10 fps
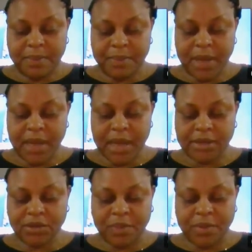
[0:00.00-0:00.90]

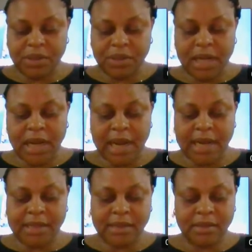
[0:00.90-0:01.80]
Payers
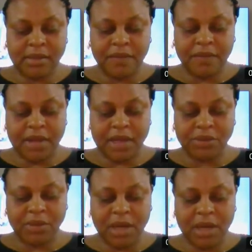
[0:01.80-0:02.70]
operationalize the
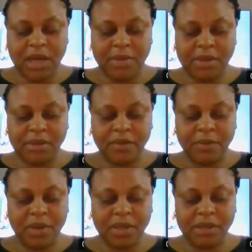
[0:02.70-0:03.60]
financial elements of
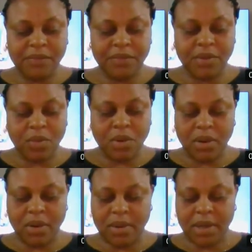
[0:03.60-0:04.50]
the policy
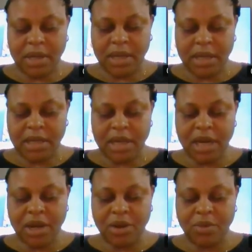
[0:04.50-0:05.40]
framework.
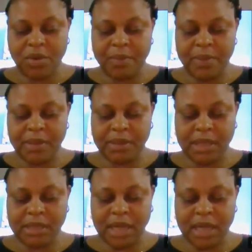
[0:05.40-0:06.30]
They enroll
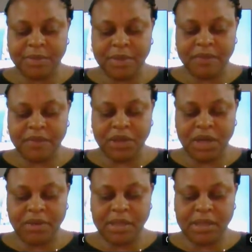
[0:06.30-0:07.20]
patients as
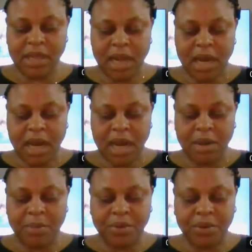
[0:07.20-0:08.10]
beneficiaries
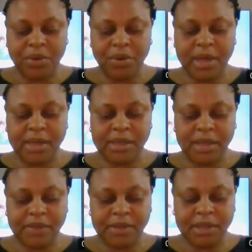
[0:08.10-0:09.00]
and procure care
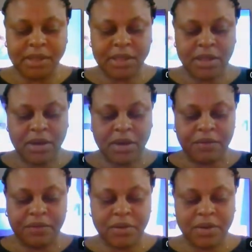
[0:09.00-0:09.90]
services
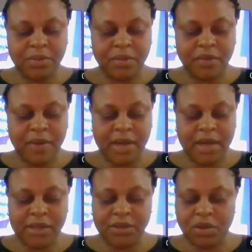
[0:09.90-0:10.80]
from the
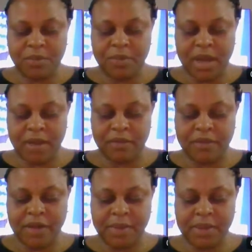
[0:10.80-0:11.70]
providers on behalf
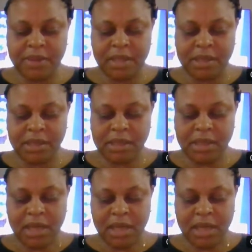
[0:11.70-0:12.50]
of their patients.